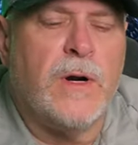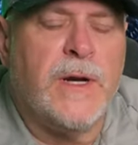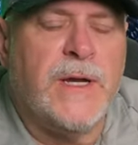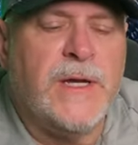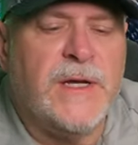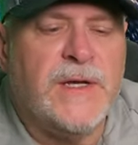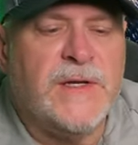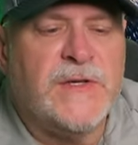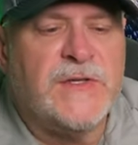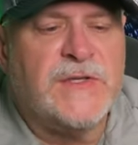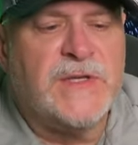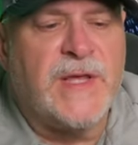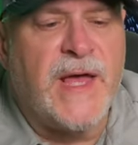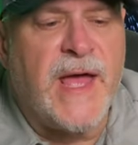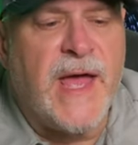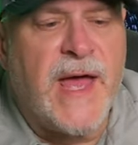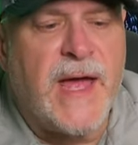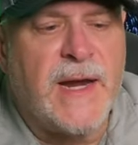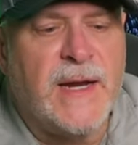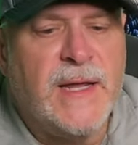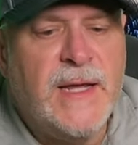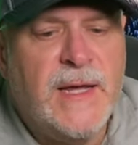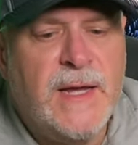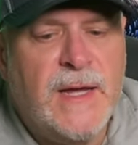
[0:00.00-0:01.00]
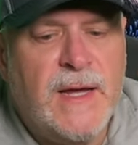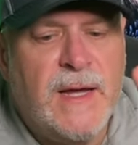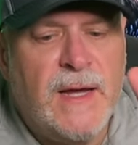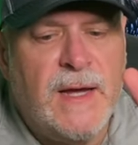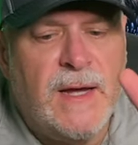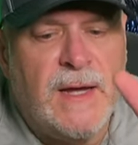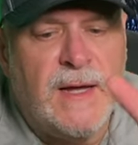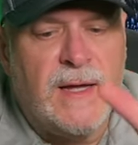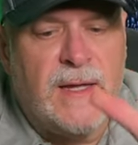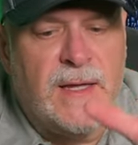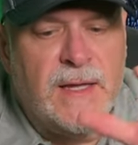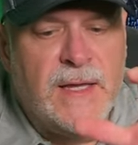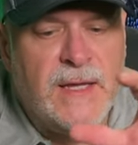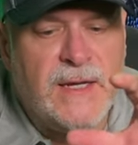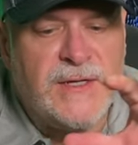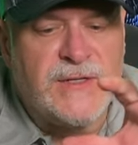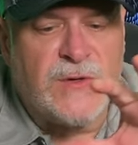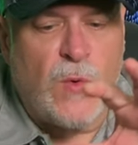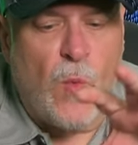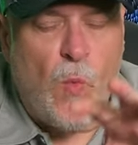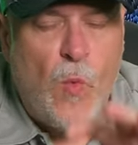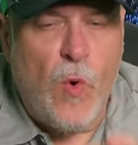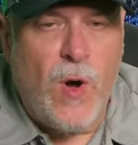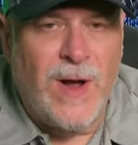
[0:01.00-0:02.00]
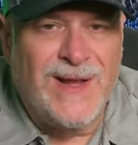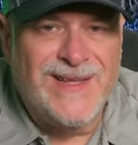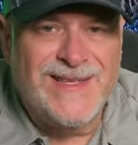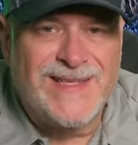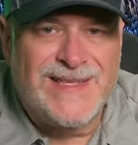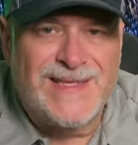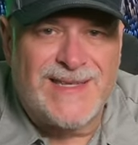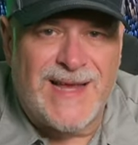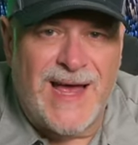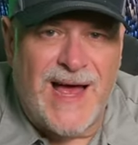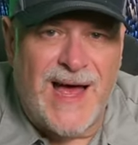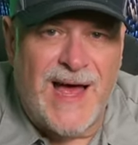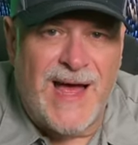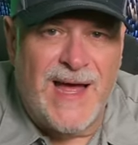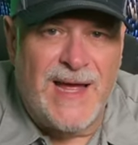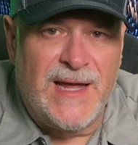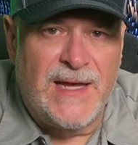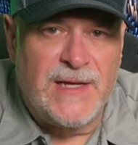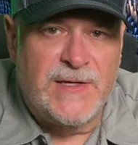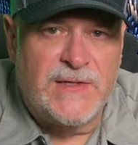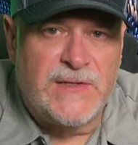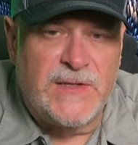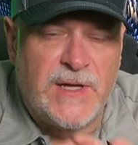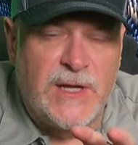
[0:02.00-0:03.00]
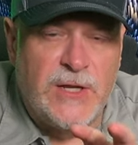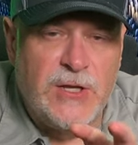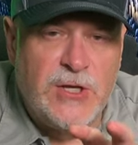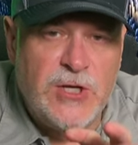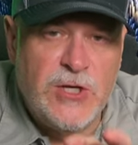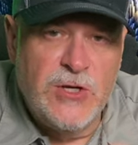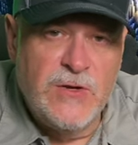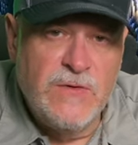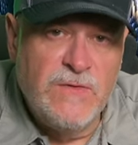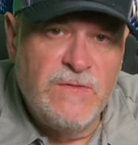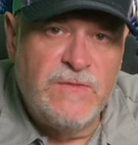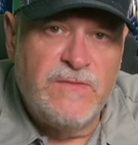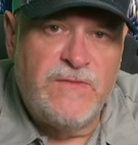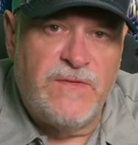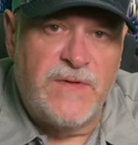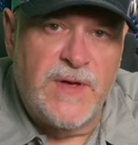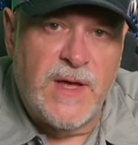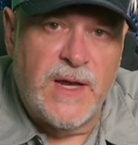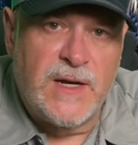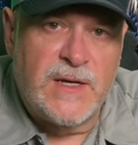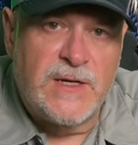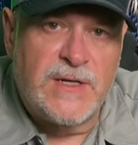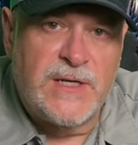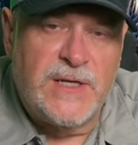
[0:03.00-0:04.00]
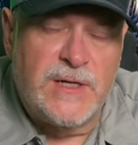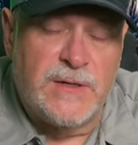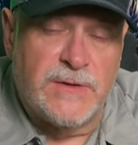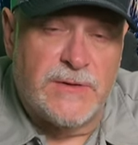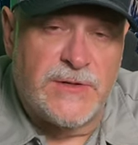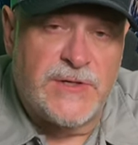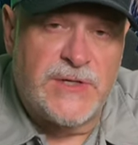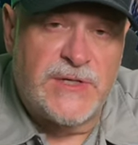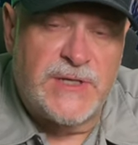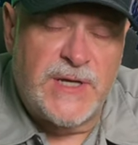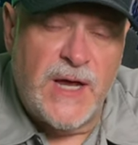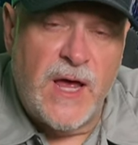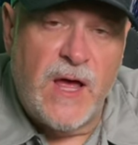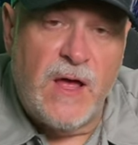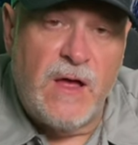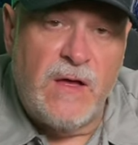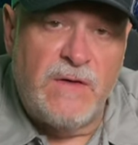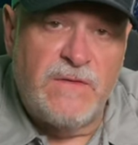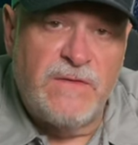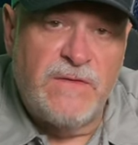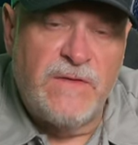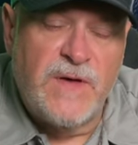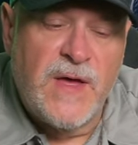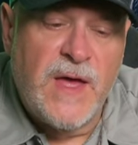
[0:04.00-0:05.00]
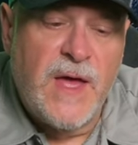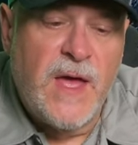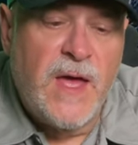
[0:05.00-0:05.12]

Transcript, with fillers: is that uh, it is a one size that you fit to yourself